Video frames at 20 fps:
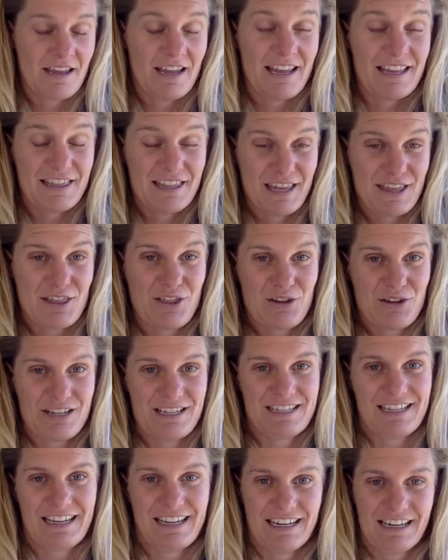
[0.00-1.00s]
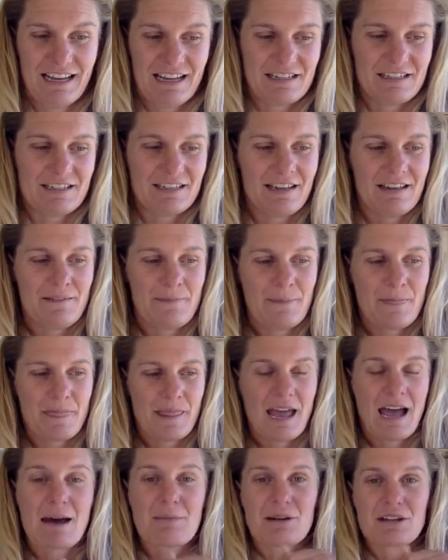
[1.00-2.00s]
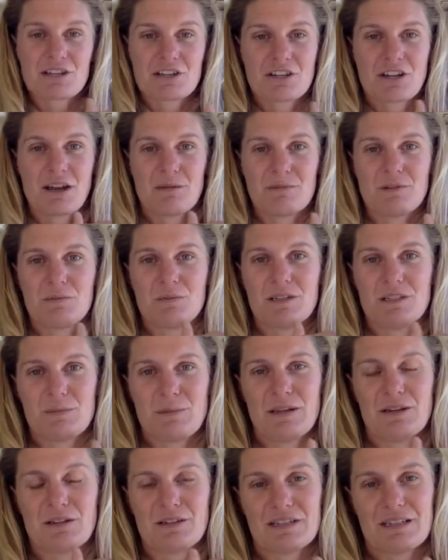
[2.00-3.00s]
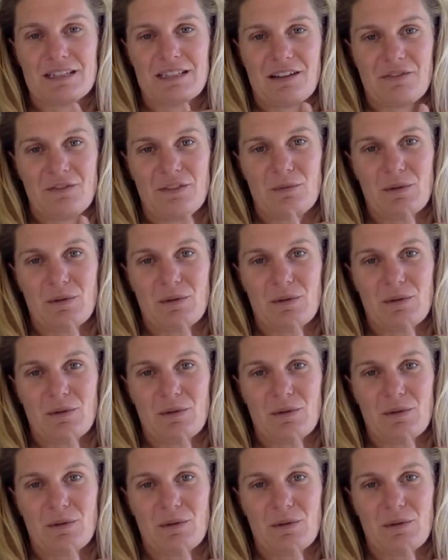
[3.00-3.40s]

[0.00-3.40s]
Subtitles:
in that 30-second answer, how much time did we spend on the stuff